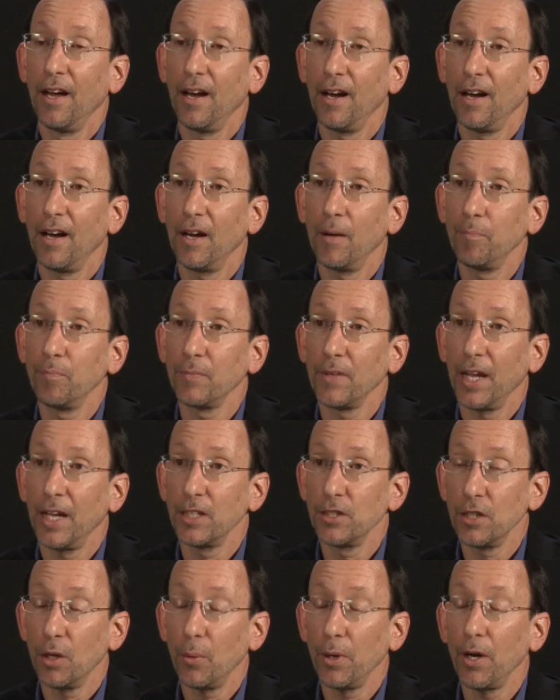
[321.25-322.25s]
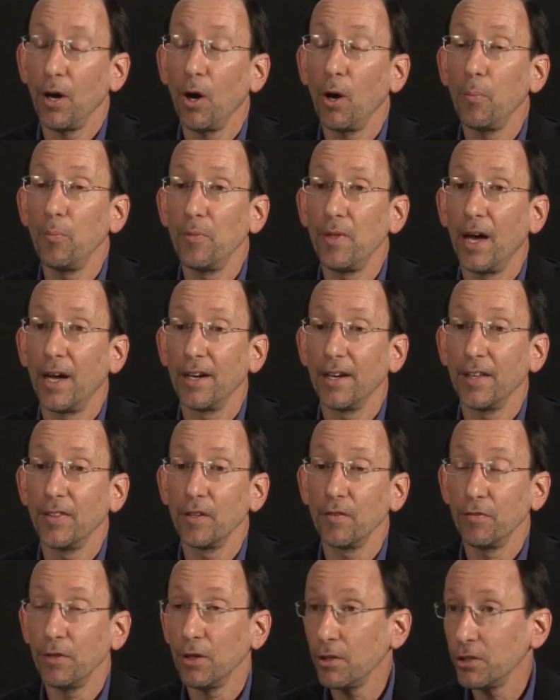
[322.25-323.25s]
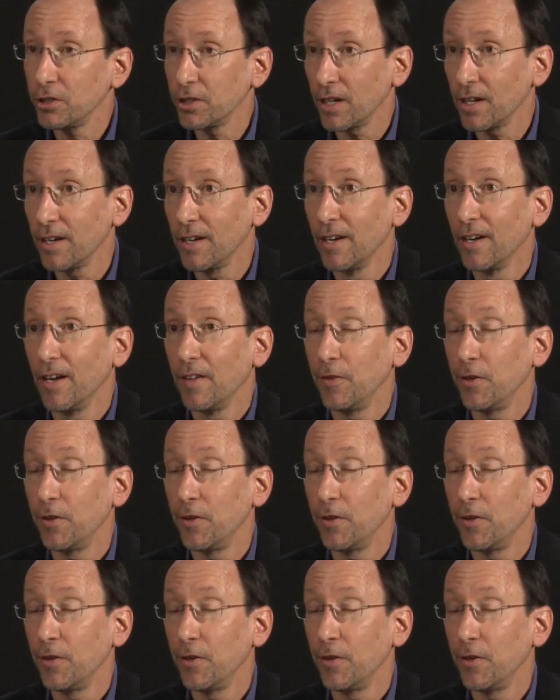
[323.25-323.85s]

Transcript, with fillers: Um, and so we hope that in the future,